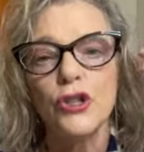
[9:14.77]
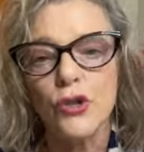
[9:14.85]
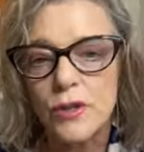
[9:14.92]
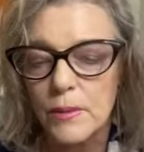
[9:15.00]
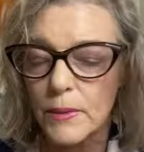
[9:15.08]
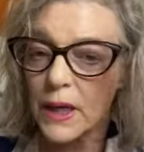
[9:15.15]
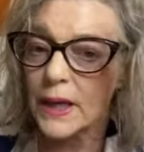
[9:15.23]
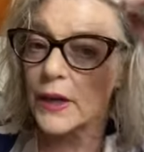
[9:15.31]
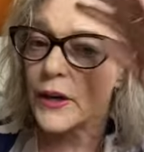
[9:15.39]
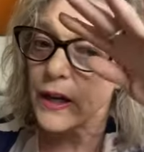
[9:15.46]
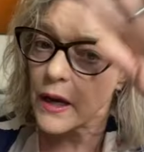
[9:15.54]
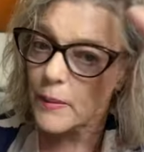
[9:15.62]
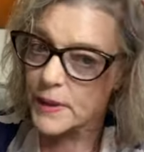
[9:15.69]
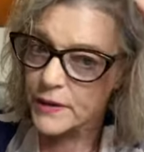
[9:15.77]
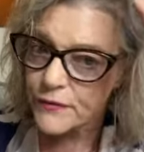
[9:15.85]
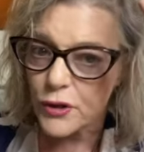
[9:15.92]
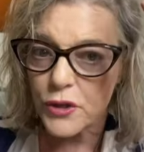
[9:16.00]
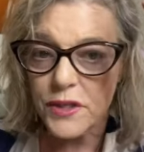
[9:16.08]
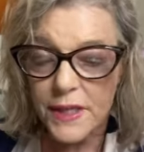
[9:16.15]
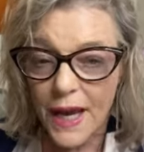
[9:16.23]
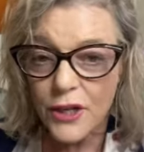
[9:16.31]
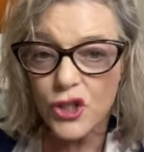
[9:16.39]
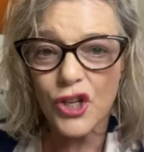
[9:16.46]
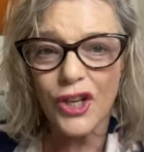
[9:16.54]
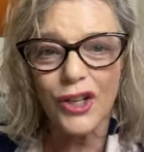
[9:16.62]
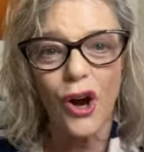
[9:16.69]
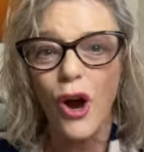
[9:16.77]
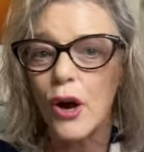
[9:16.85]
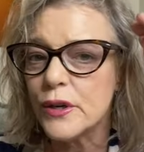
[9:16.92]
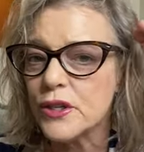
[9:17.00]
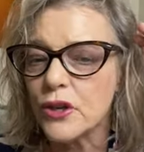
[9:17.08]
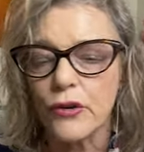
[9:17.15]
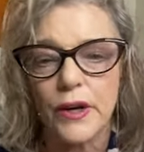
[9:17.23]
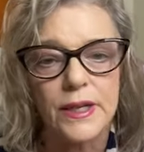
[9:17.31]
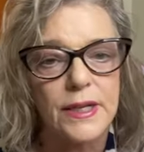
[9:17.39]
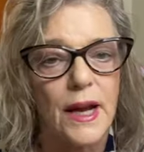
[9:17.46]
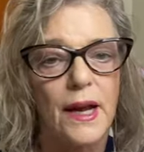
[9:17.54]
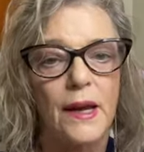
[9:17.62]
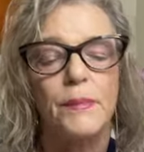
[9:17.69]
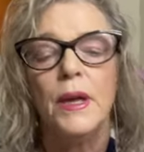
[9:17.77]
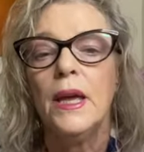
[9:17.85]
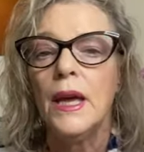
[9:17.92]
do some clearing, come in for a session. Always a great time.